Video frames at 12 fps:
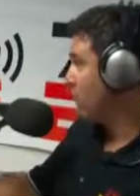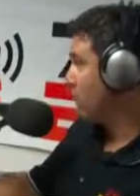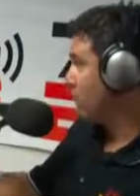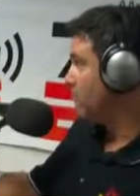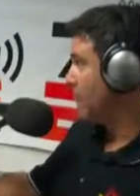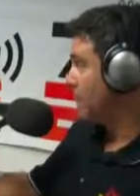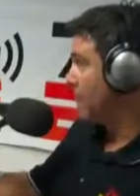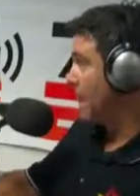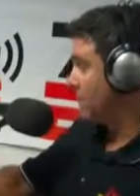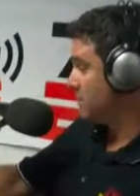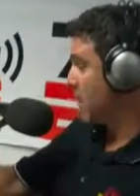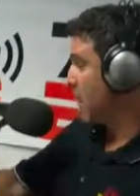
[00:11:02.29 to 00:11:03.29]
effort. They
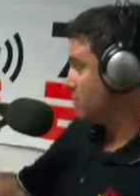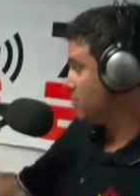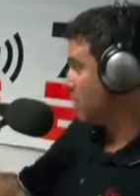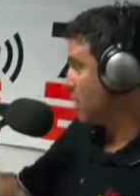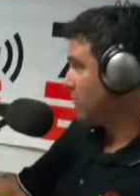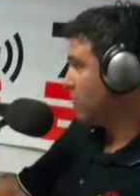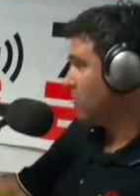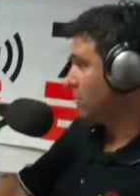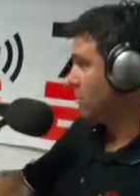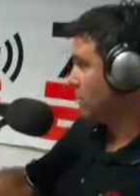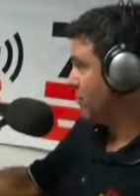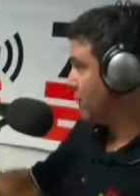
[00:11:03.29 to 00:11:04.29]
had the doctors on
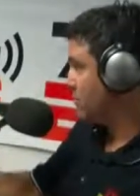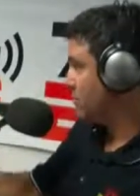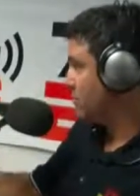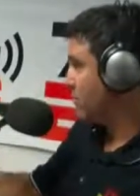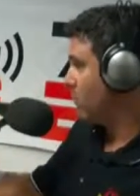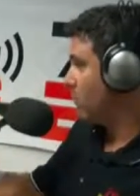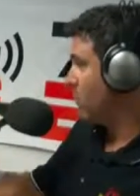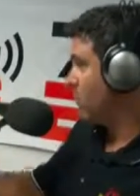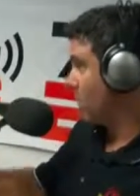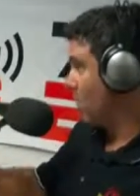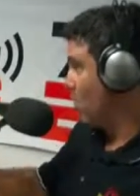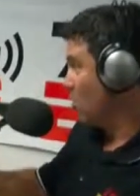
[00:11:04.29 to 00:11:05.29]
board, the therapists on
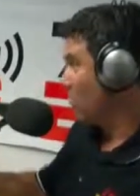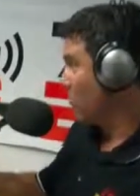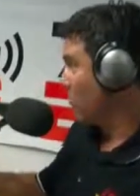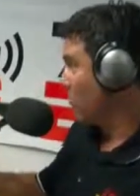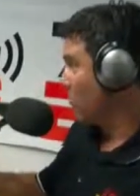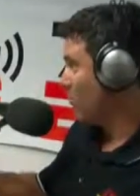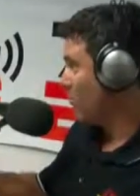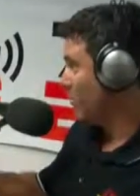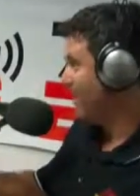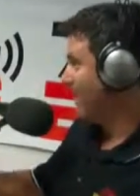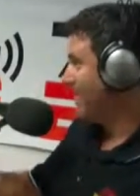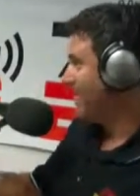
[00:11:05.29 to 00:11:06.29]
board, the owner on board,